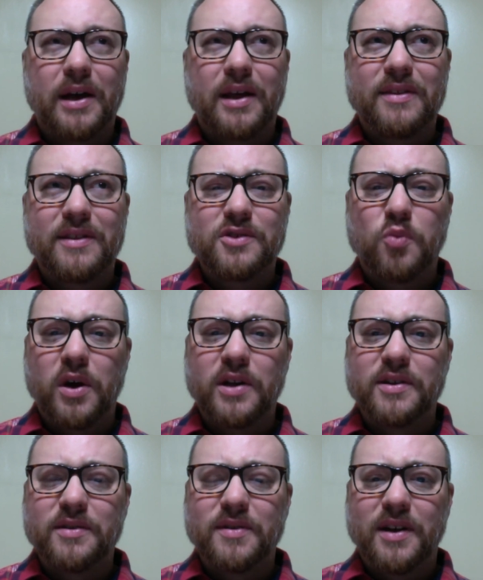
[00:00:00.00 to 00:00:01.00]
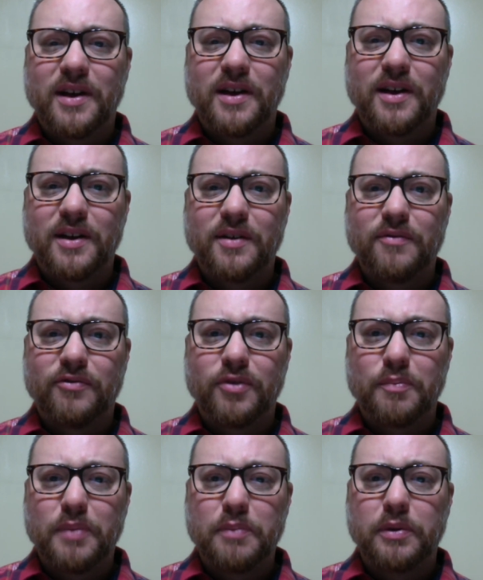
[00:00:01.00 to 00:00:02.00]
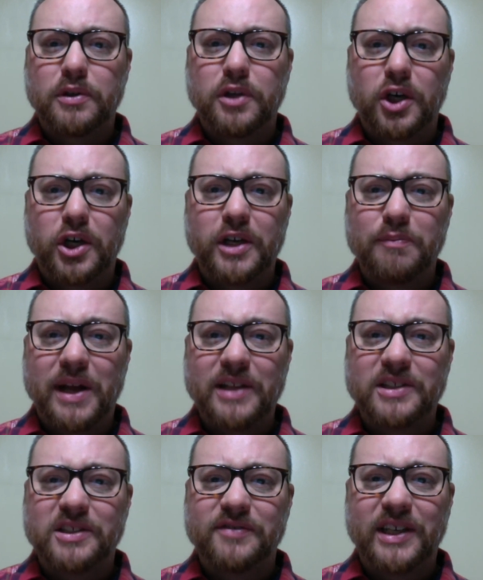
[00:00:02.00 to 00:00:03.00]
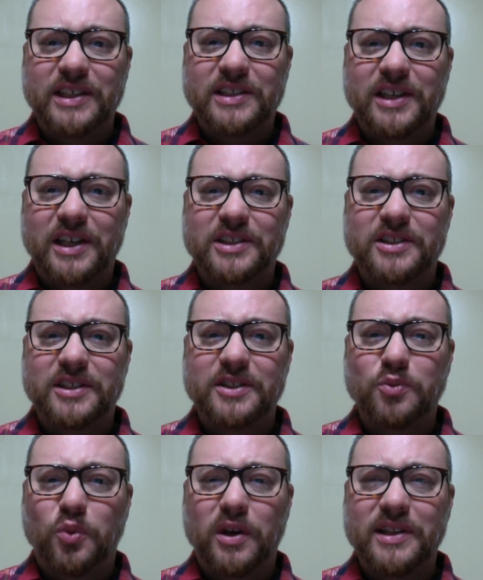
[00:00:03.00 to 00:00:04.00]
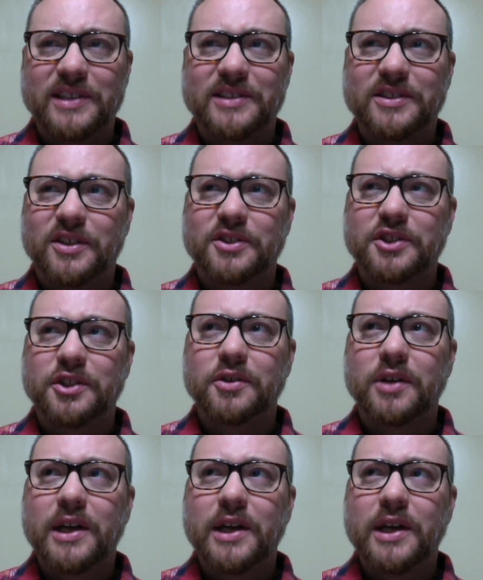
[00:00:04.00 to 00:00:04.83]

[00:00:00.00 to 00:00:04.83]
there's one for people learning Pennsylvania Dutch. There's one that's also,